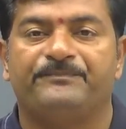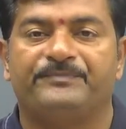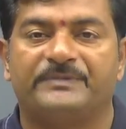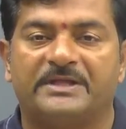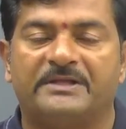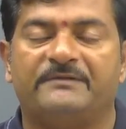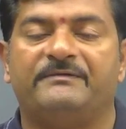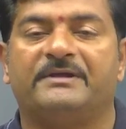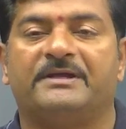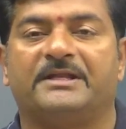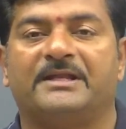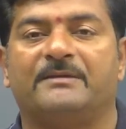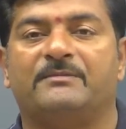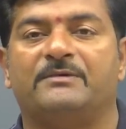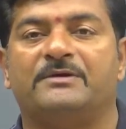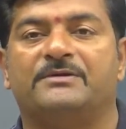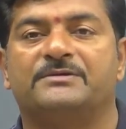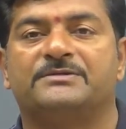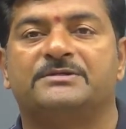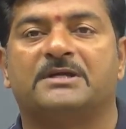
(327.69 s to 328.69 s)
Then we can
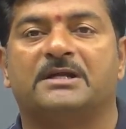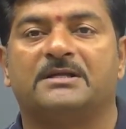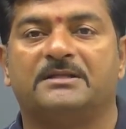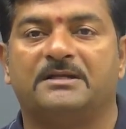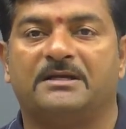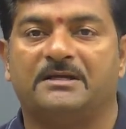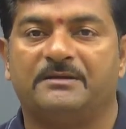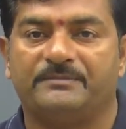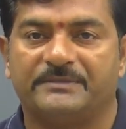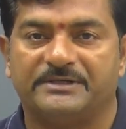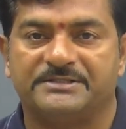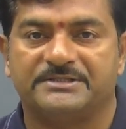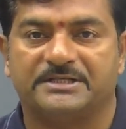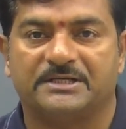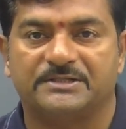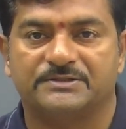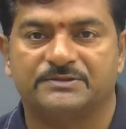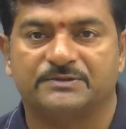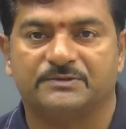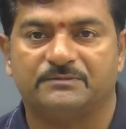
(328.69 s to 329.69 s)
able to start the bits
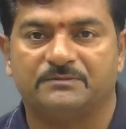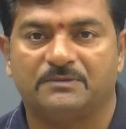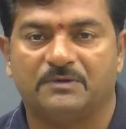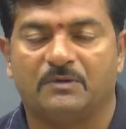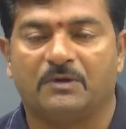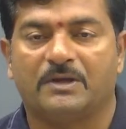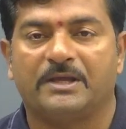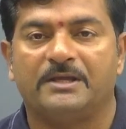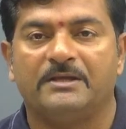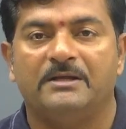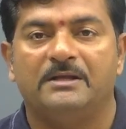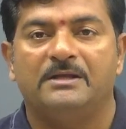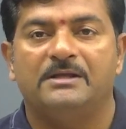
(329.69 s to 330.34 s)
also. Okay.